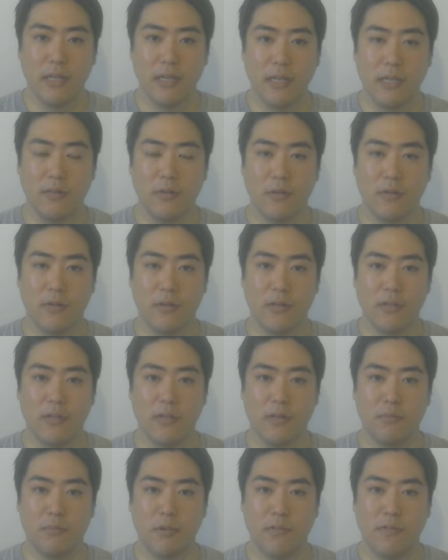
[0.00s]
in order
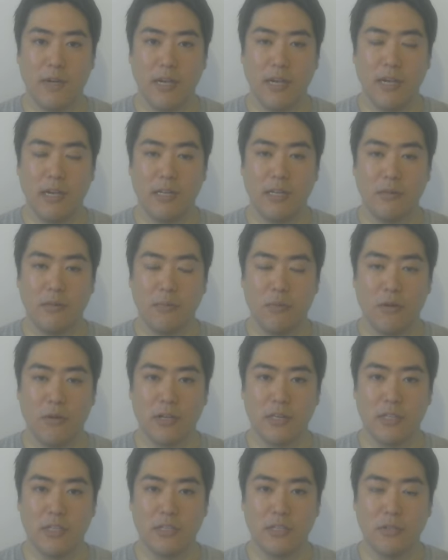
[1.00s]
to provide a
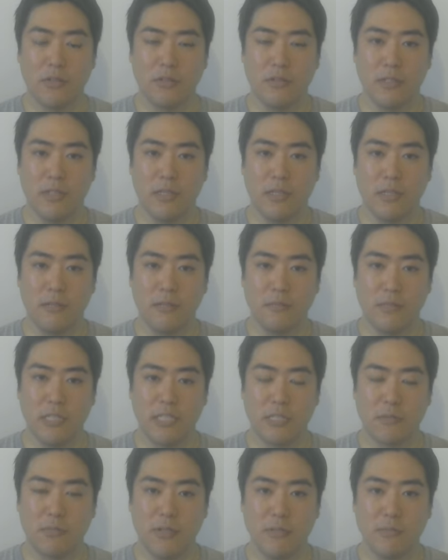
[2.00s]
more controlled uh,
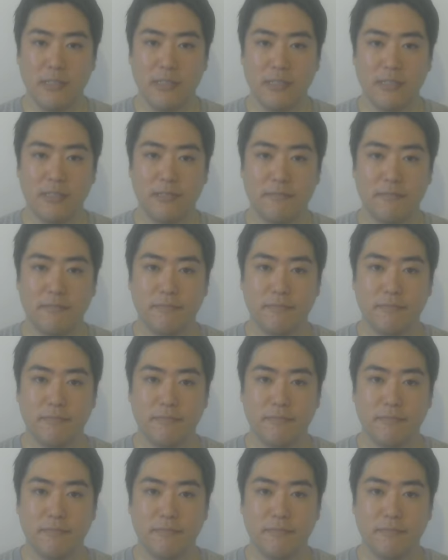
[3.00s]
experiment.